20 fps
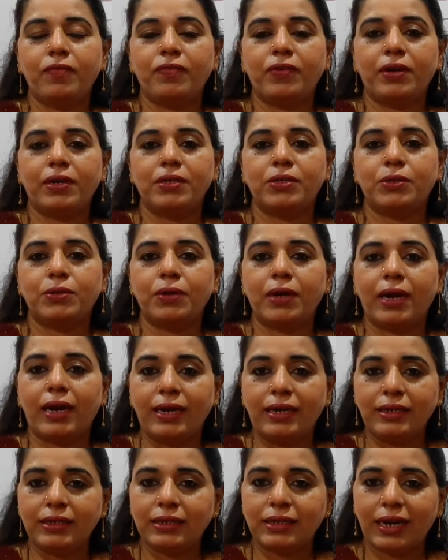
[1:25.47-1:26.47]
for us to
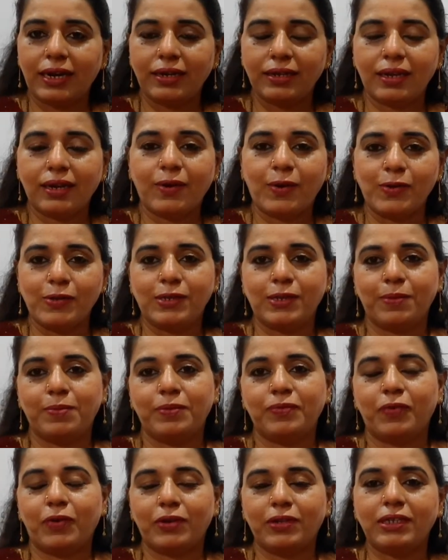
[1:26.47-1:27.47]
understand the
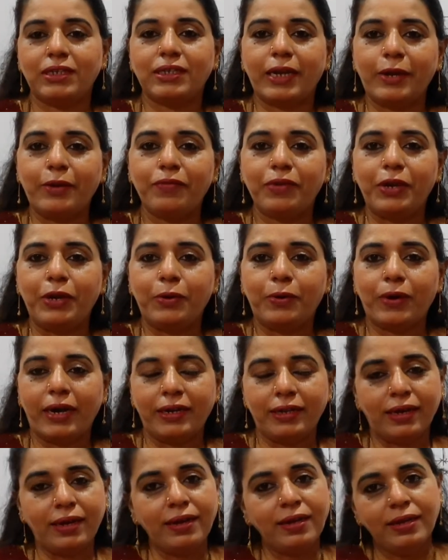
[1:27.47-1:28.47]
concept for the send window
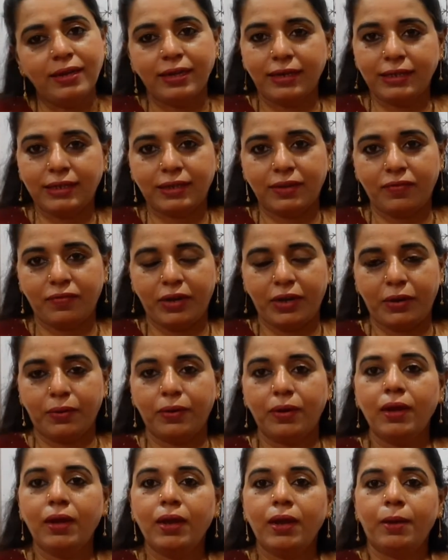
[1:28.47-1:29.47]
and the receive window.